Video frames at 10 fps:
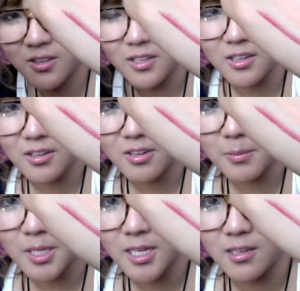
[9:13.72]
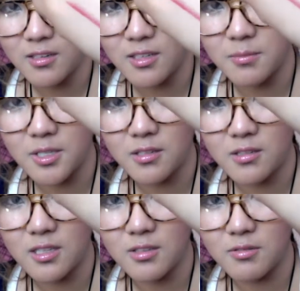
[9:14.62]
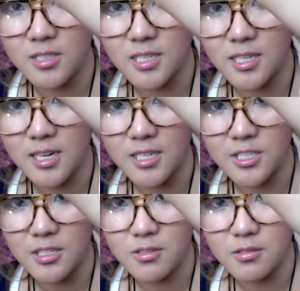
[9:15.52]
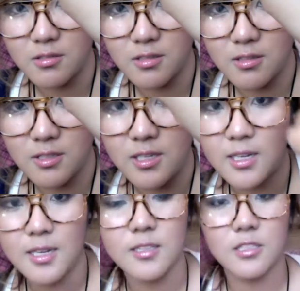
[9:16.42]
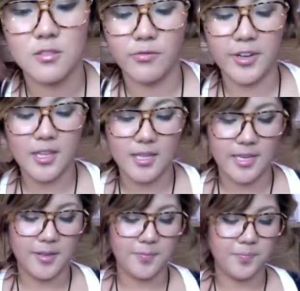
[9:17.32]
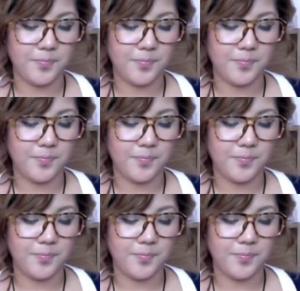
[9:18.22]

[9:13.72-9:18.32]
the creamy color in the middle. The other one's like an eyeshadow. It's very light.